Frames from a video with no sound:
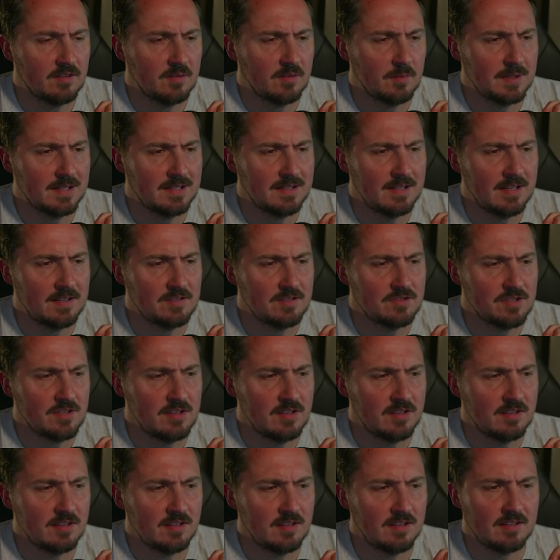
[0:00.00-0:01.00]
be
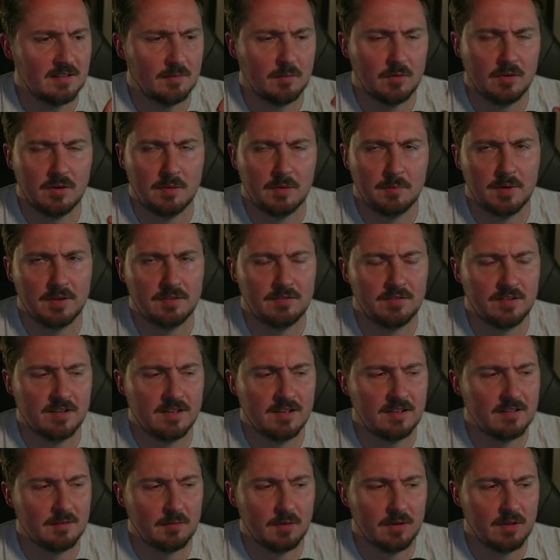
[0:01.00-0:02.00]
dangerous because I'm going to bid for these.
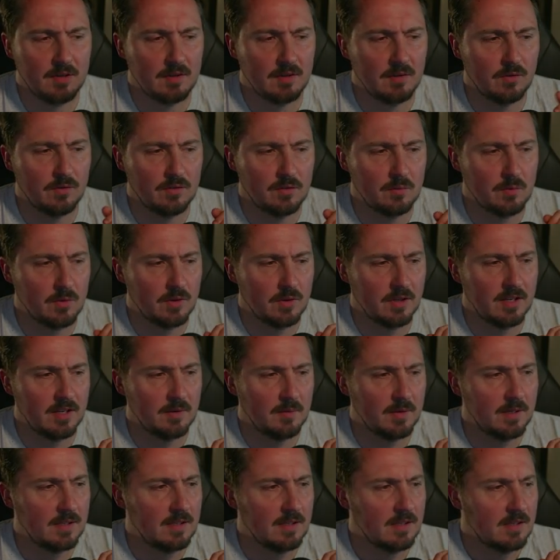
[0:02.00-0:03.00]
I'm going to lose them all anyway.
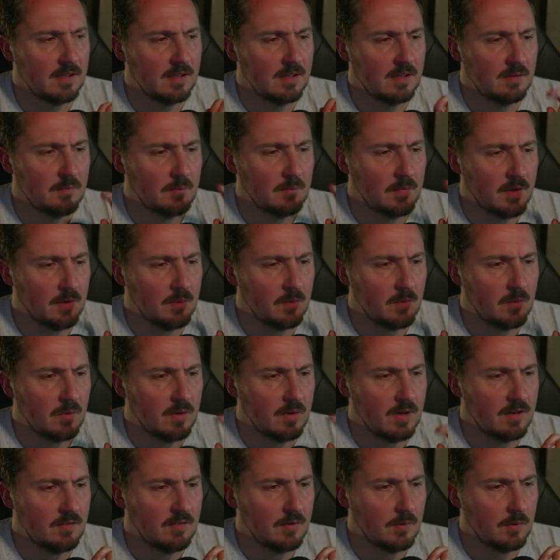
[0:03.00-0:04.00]
But we'll
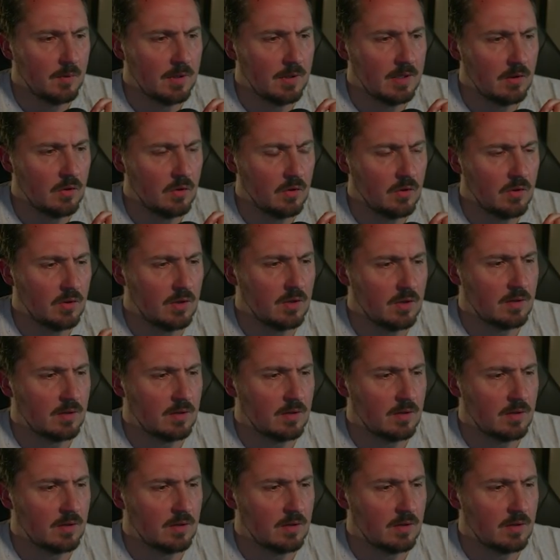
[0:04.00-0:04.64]
have a wee look.